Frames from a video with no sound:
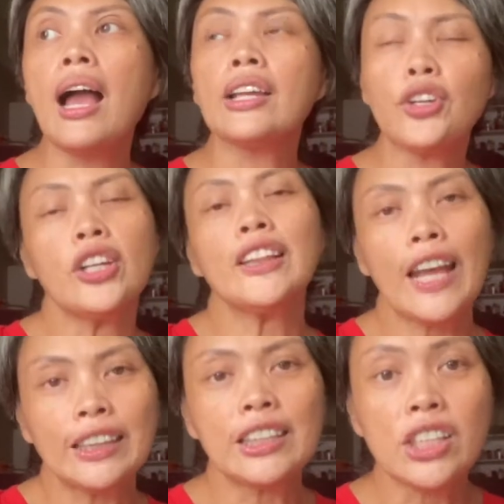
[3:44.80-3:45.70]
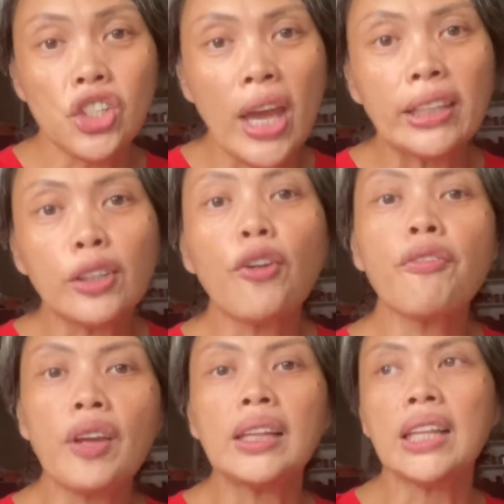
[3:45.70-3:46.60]
yun ang title ng channel ko,
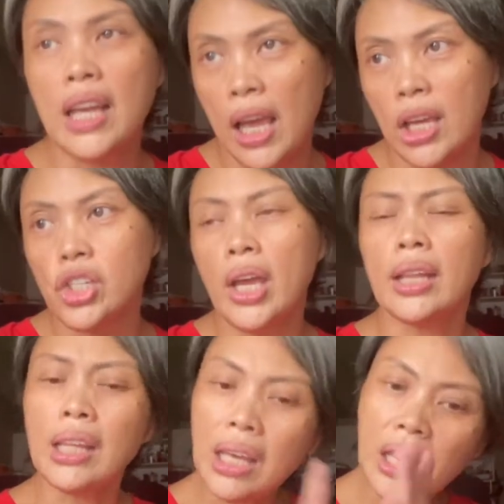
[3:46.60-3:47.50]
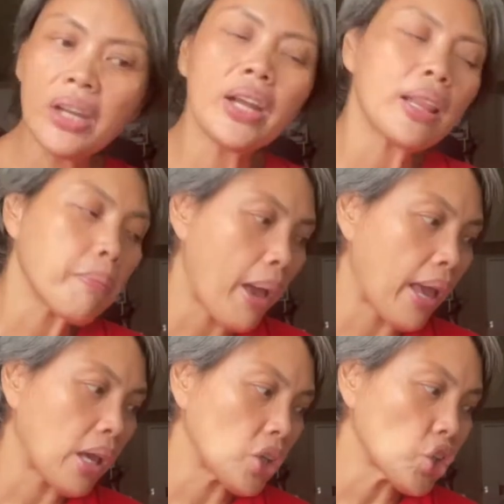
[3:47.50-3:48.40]
PTH. And here in
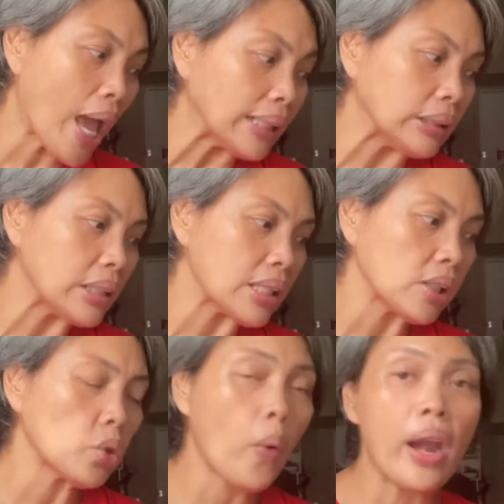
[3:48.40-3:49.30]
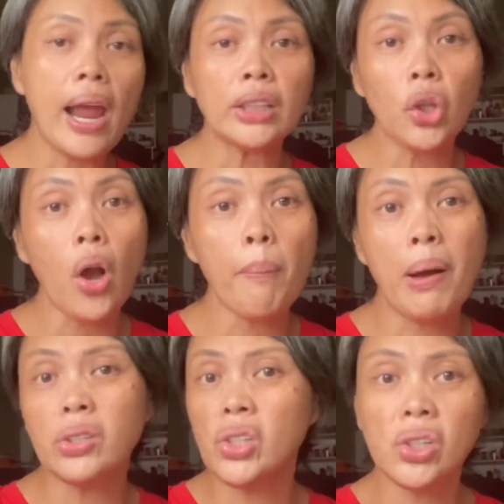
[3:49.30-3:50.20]
my channel, this is where I talk
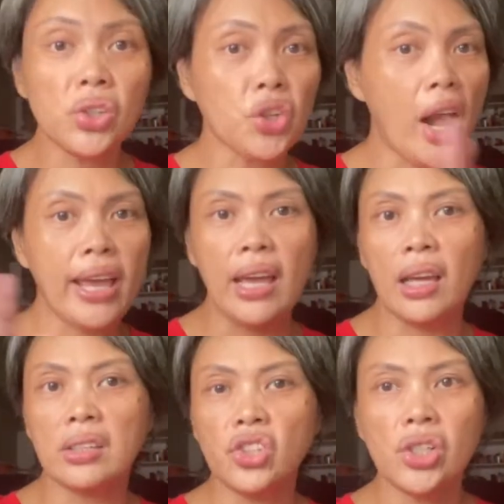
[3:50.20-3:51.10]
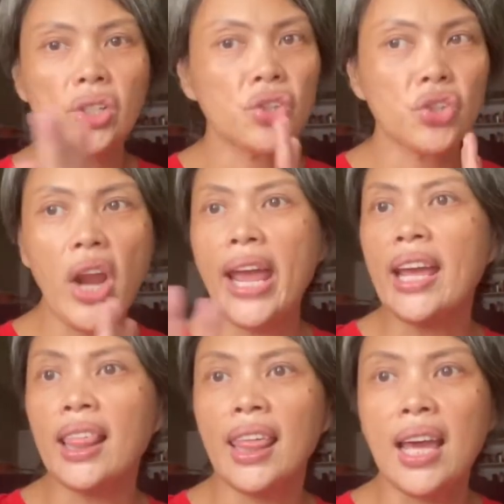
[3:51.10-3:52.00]
about just trying. Just
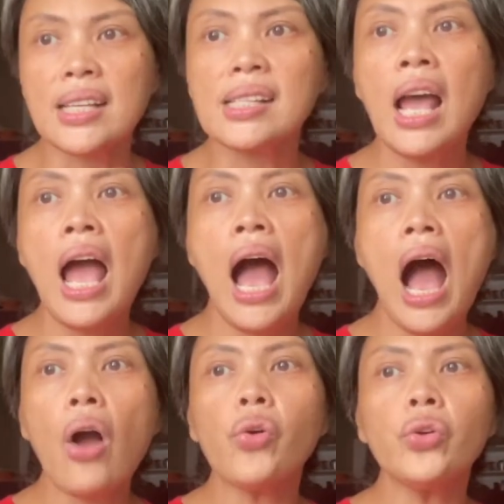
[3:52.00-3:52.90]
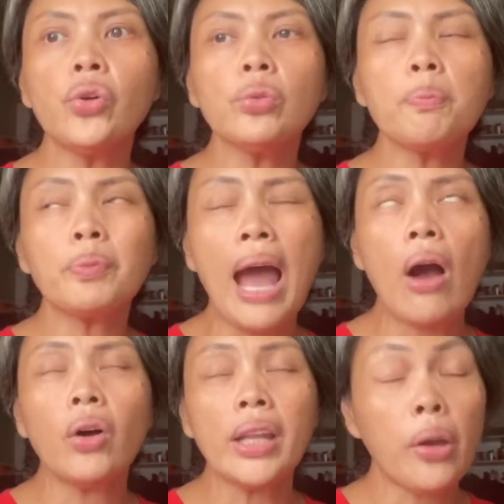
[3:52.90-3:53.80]
trying things. Ako yung
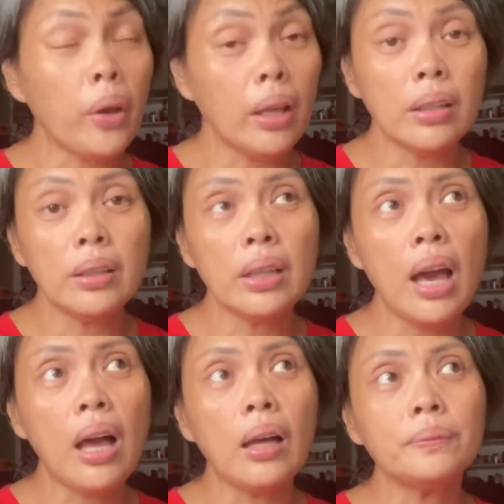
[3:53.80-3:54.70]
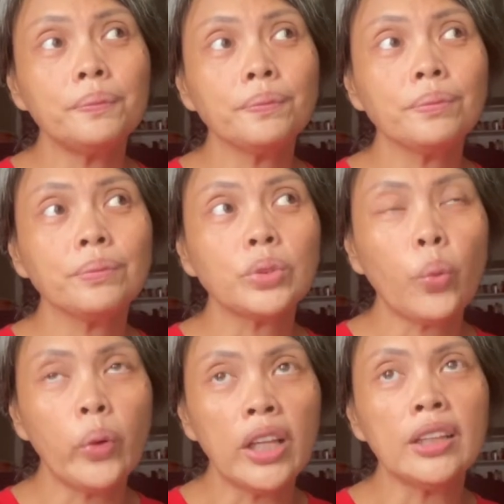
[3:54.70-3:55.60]
tao na
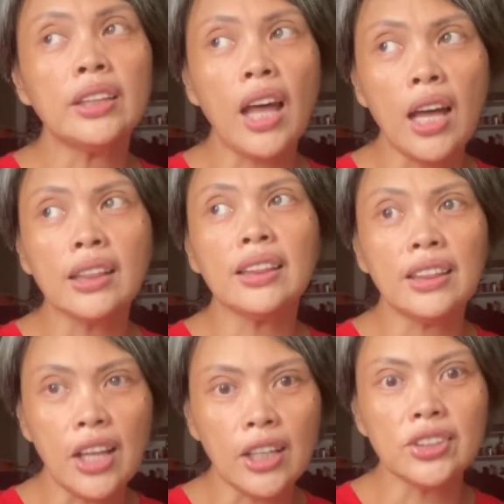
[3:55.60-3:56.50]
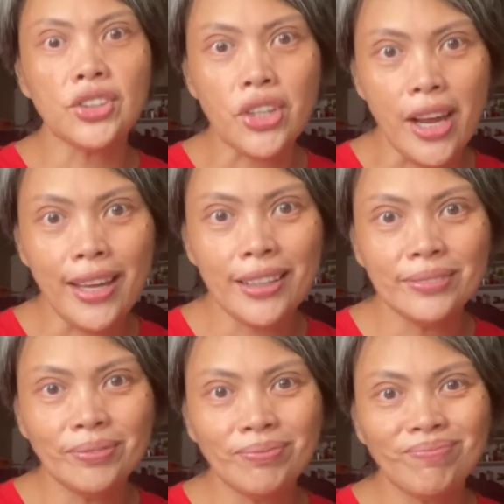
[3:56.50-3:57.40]
will not try,
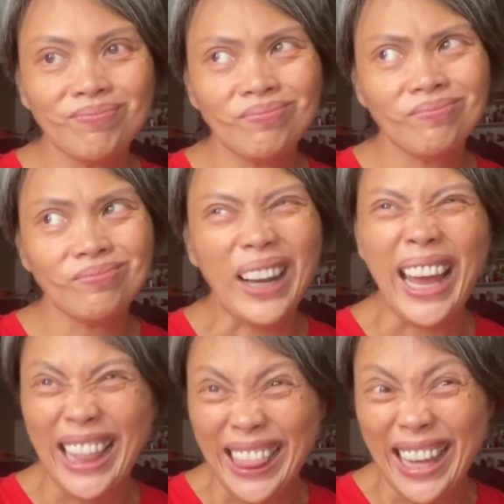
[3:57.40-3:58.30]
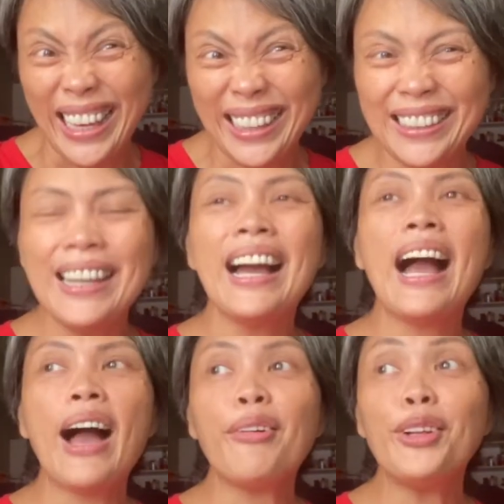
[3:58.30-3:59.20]
I think.
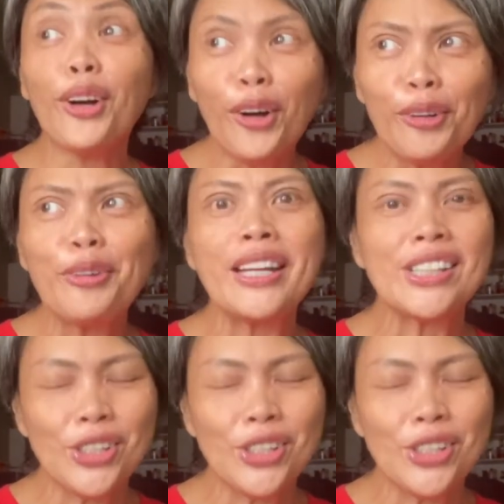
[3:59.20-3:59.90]
I will always